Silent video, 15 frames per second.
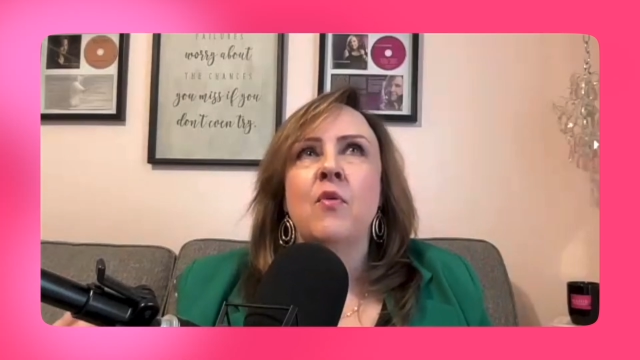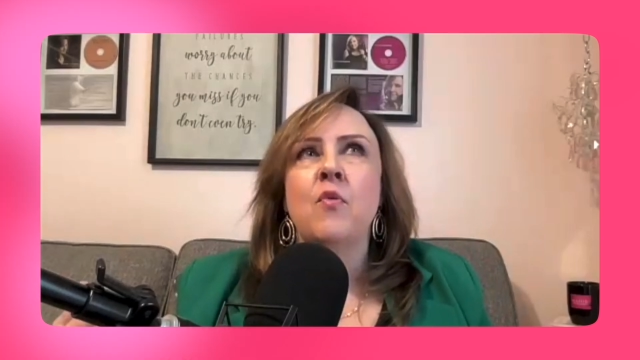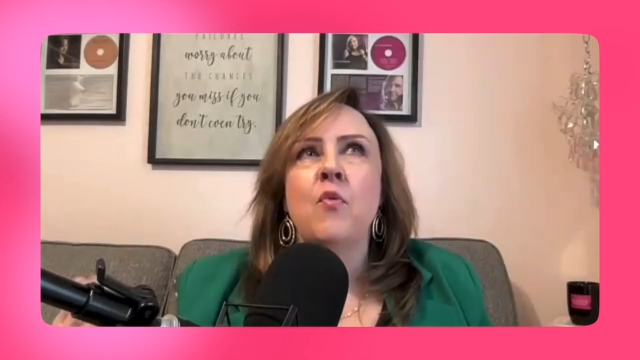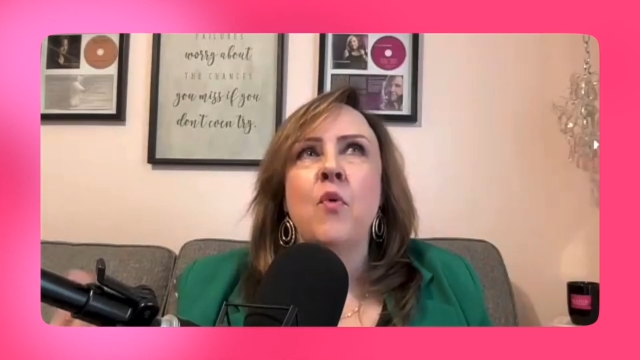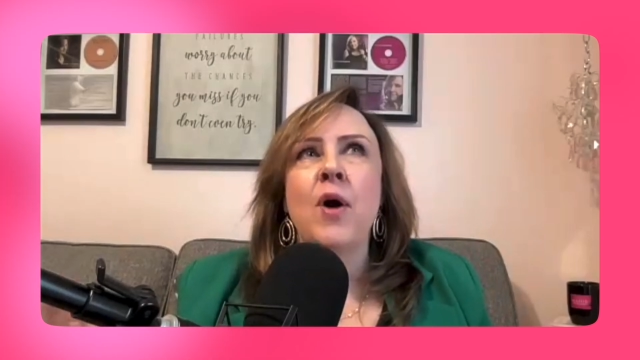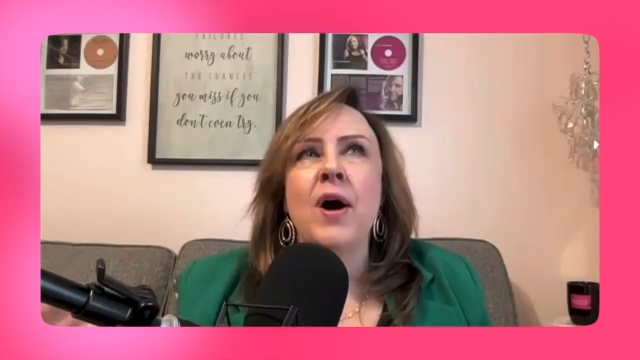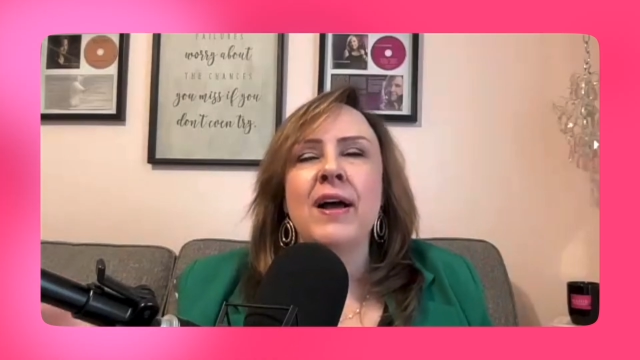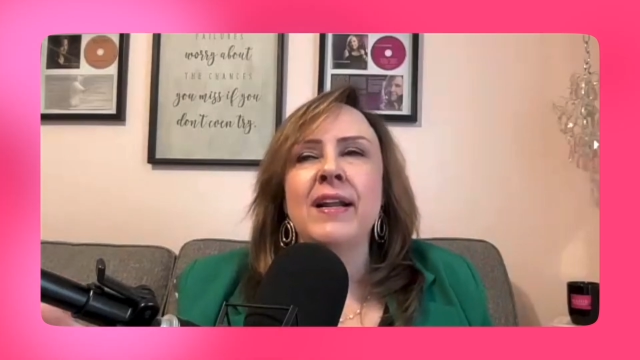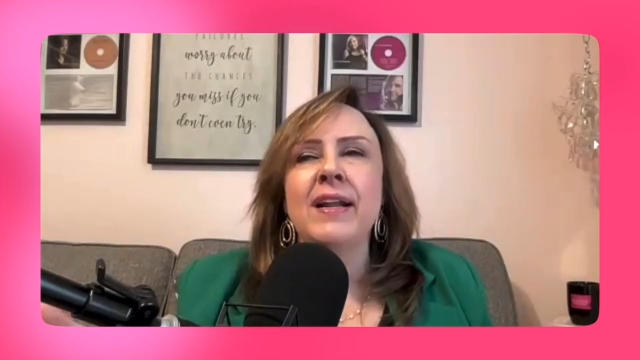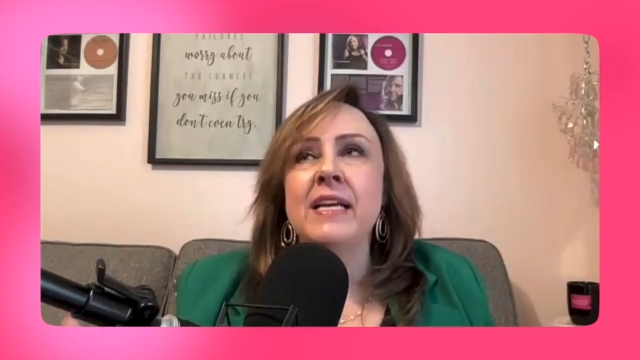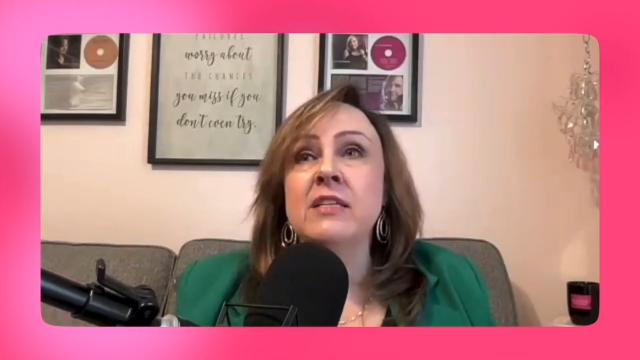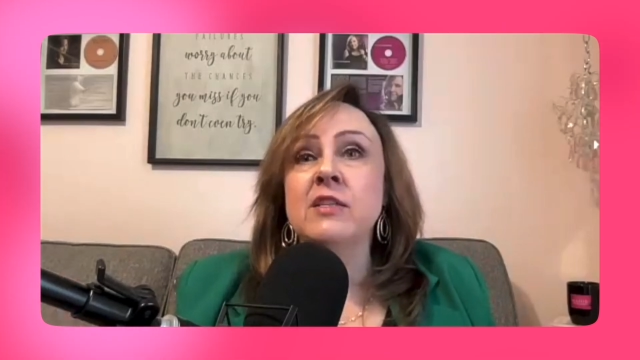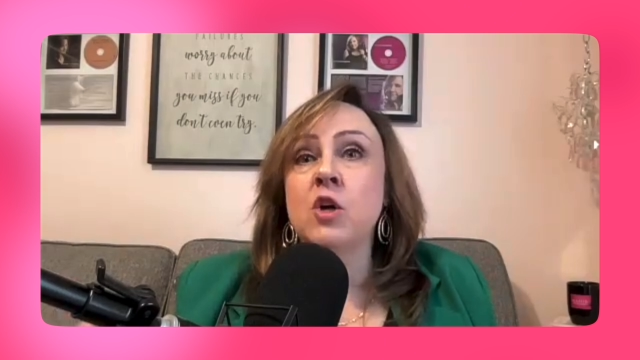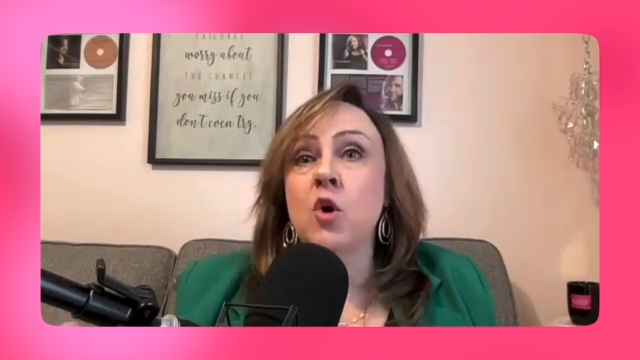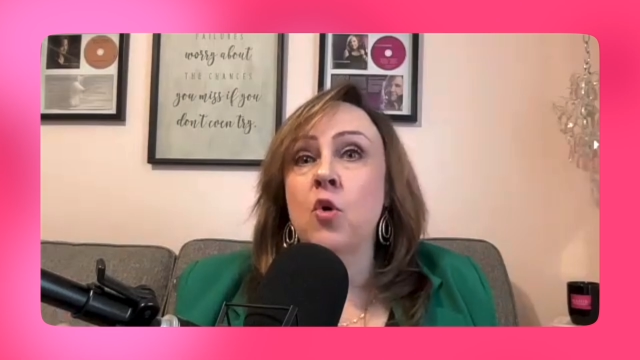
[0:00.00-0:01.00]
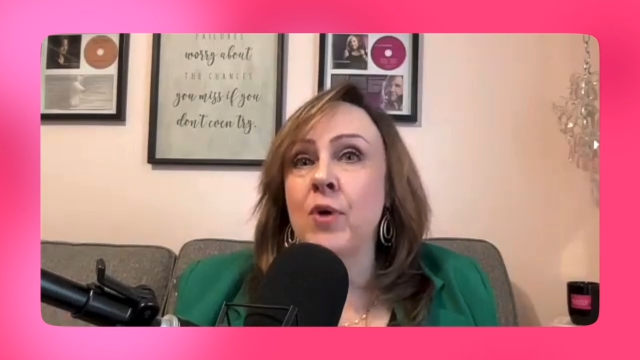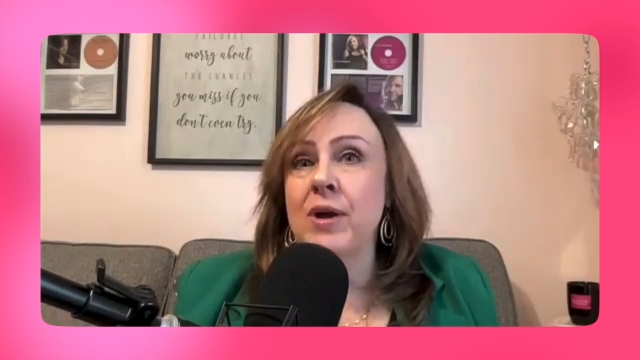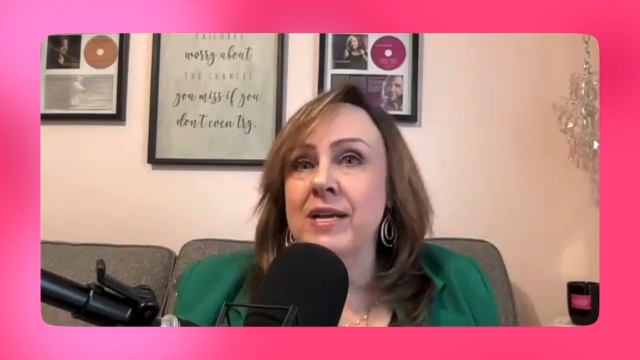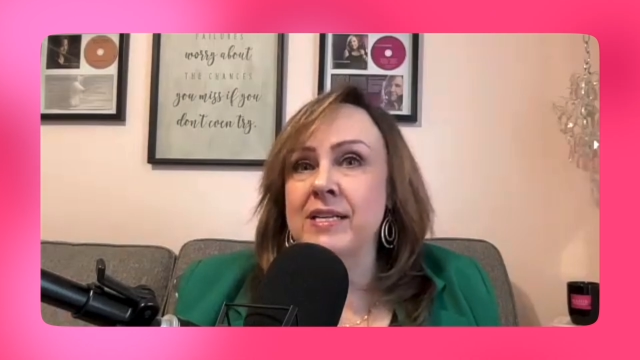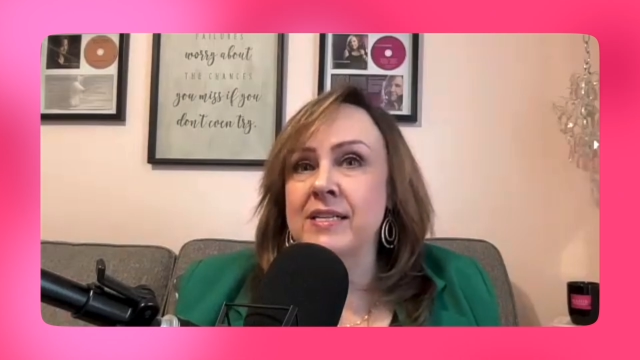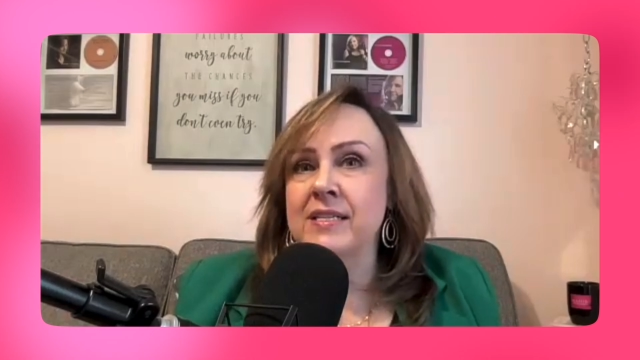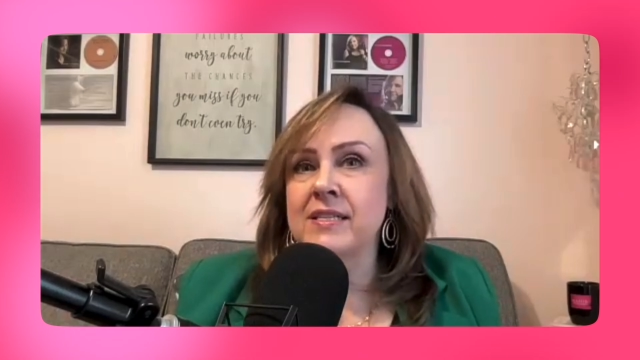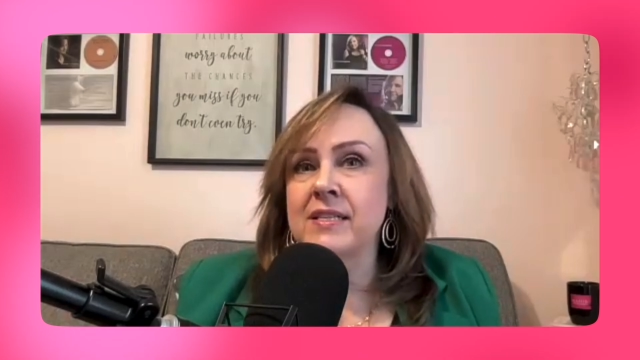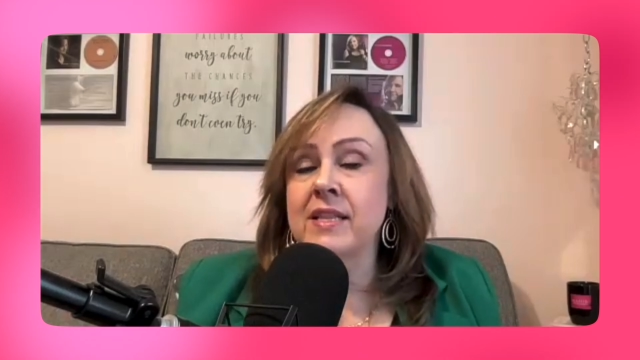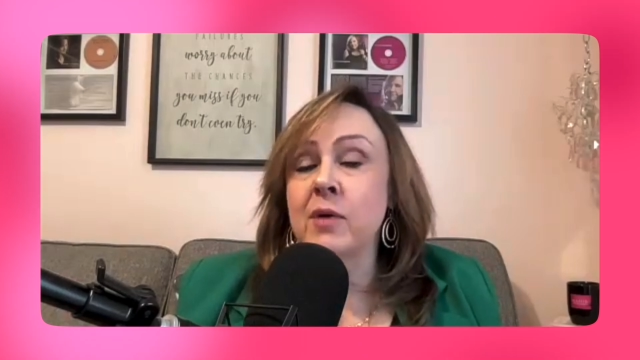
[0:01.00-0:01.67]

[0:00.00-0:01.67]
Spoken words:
One is a quiz